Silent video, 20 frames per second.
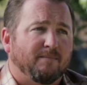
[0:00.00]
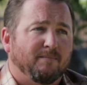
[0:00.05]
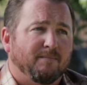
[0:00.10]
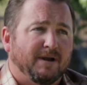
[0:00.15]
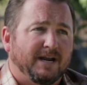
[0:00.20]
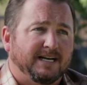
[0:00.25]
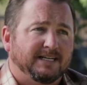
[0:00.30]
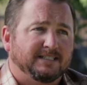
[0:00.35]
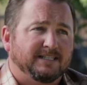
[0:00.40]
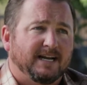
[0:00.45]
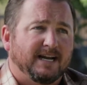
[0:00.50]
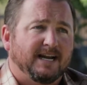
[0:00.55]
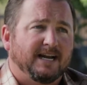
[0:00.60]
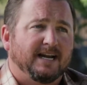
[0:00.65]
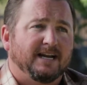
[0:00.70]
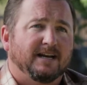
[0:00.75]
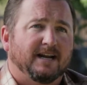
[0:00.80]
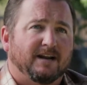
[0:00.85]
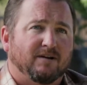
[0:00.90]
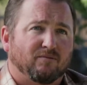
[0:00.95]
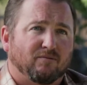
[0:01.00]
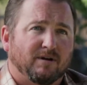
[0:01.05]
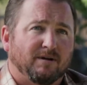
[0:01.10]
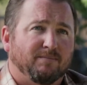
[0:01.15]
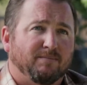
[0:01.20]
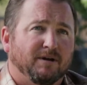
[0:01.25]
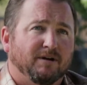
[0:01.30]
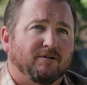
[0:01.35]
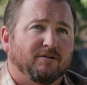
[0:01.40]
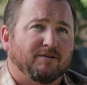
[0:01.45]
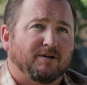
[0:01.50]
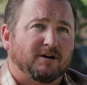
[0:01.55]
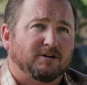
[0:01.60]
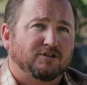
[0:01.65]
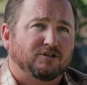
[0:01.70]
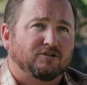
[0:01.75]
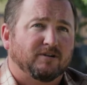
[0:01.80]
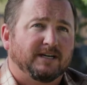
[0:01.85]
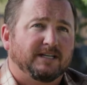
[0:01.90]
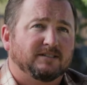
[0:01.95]
maintain and rebuild our
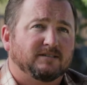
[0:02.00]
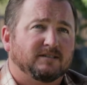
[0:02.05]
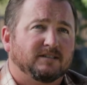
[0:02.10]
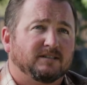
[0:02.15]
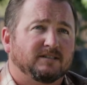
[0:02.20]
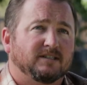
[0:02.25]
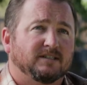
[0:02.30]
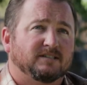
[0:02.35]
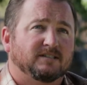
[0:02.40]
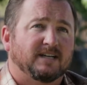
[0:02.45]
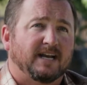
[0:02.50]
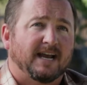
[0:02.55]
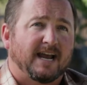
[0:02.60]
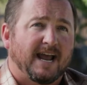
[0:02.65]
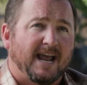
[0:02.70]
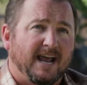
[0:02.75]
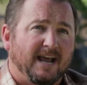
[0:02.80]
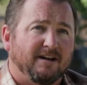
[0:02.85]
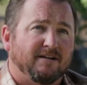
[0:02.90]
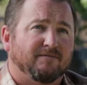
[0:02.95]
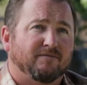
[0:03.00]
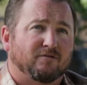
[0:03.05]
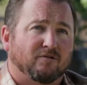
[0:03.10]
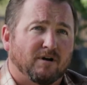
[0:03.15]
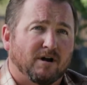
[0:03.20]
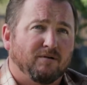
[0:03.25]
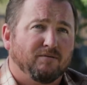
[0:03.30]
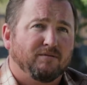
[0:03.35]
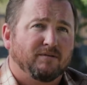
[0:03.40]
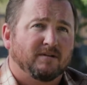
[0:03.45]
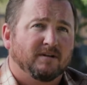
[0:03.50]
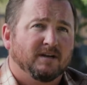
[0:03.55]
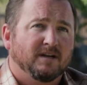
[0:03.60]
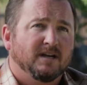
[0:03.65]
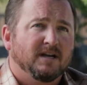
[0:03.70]
streets to stay ahead of growth